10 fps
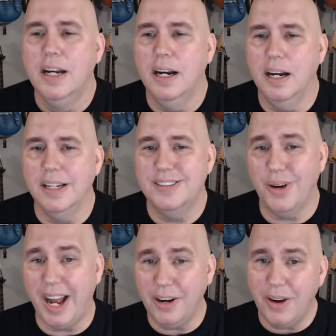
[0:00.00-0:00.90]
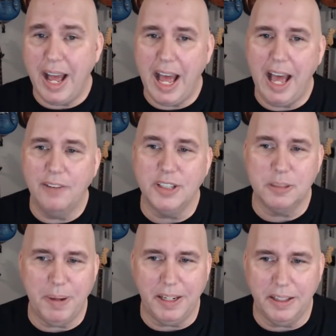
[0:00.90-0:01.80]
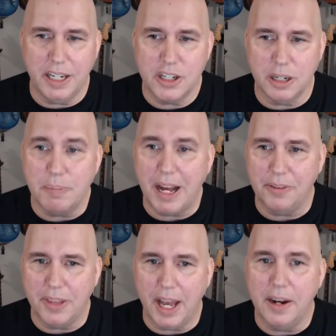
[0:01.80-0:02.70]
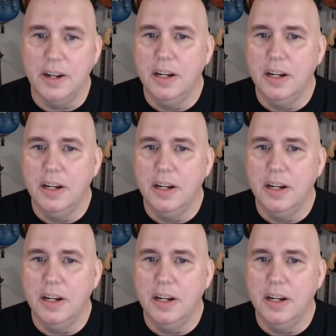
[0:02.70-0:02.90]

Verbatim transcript: Uh, so I don't have a speculation about that.